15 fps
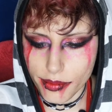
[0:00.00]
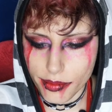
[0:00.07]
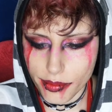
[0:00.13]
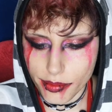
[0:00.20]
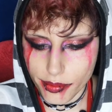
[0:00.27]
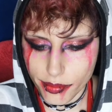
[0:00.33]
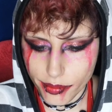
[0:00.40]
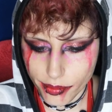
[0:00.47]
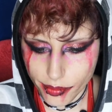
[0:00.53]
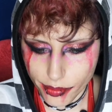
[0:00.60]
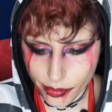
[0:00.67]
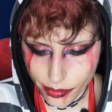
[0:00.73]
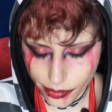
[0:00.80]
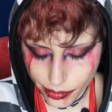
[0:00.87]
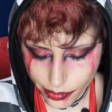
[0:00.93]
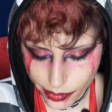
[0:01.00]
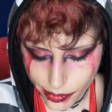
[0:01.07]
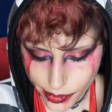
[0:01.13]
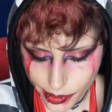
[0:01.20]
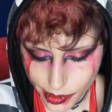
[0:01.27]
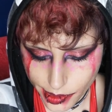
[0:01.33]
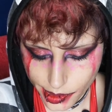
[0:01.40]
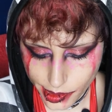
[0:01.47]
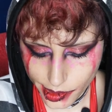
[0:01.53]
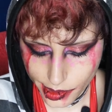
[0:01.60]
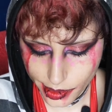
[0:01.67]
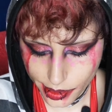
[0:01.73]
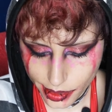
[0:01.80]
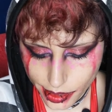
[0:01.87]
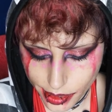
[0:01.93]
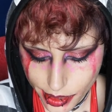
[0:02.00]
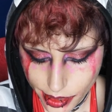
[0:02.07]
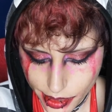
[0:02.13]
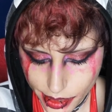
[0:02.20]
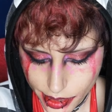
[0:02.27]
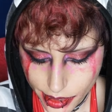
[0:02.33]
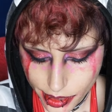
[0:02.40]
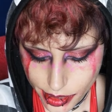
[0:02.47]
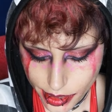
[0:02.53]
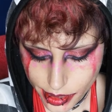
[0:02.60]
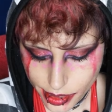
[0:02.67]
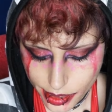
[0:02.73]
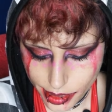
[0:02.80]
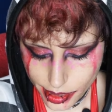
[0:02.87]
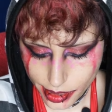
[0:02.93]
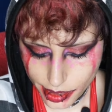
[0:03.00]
Nobody speaks.